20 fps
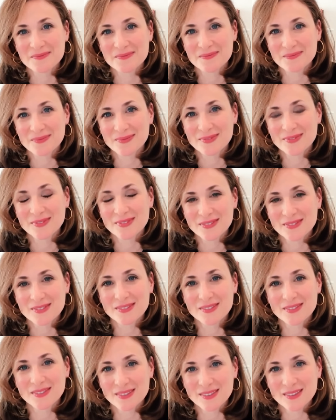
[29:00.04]

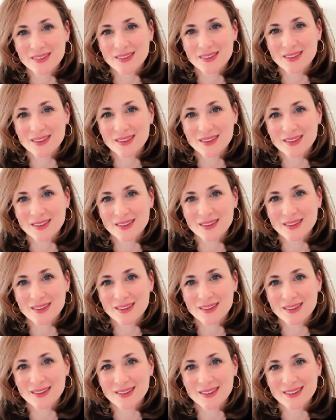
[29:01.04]

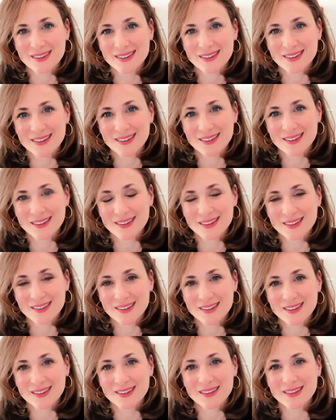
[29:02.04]

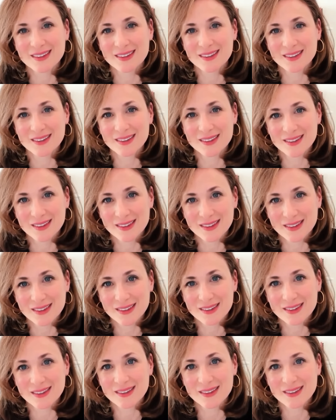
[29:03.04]

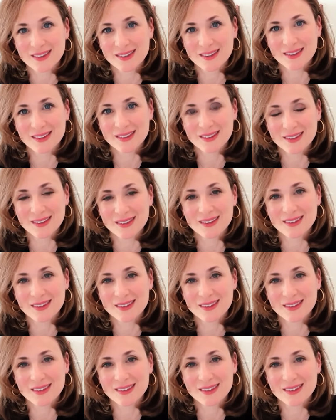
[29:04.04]
(not speaking)